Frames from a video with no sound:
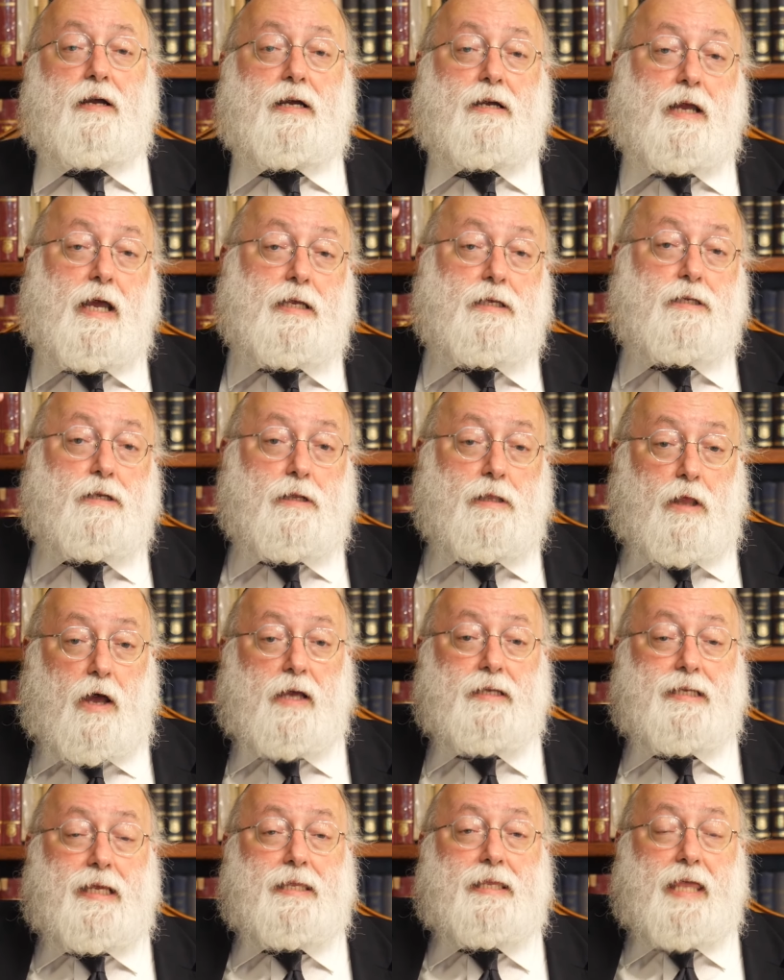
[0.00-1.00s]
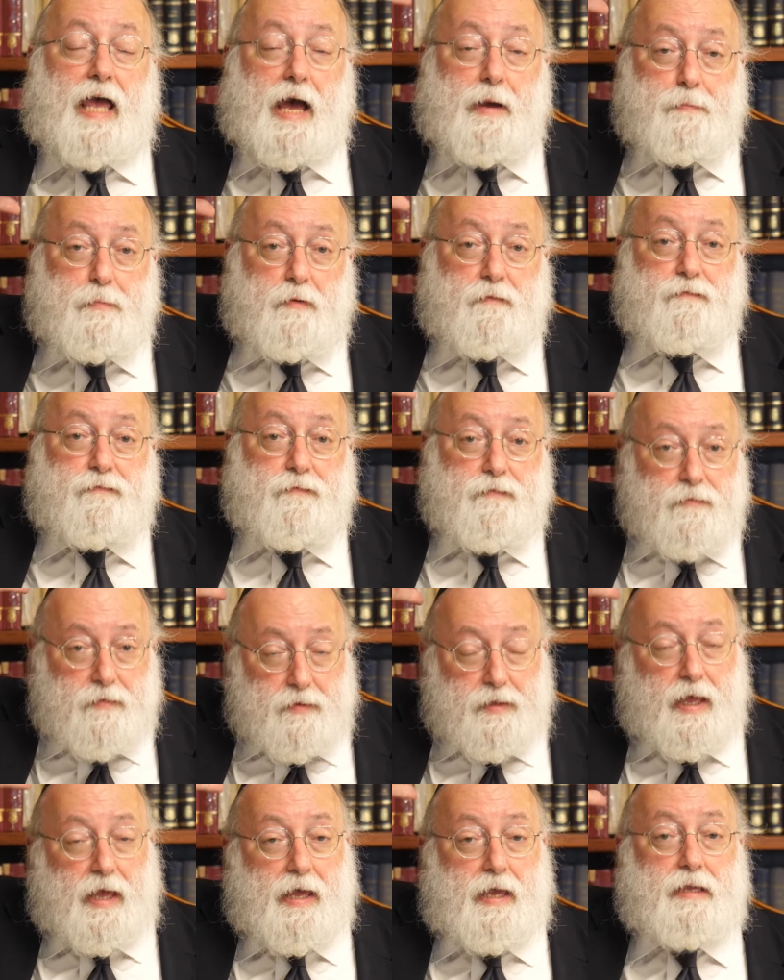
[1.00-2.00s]
a keser lies on top of
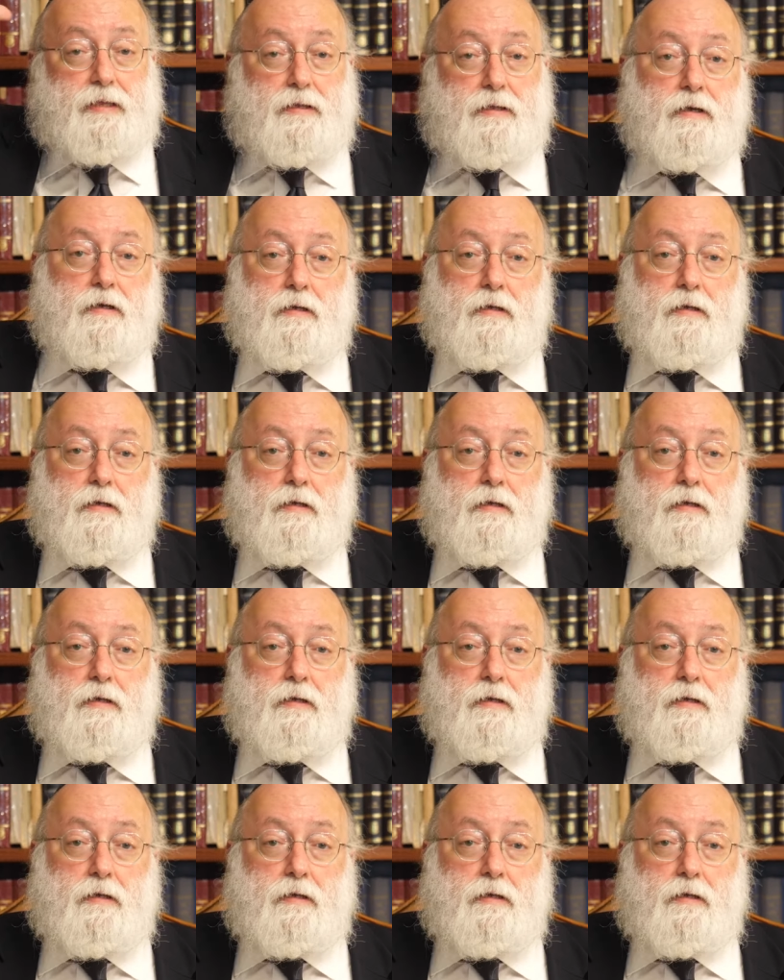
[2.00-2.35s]
the head.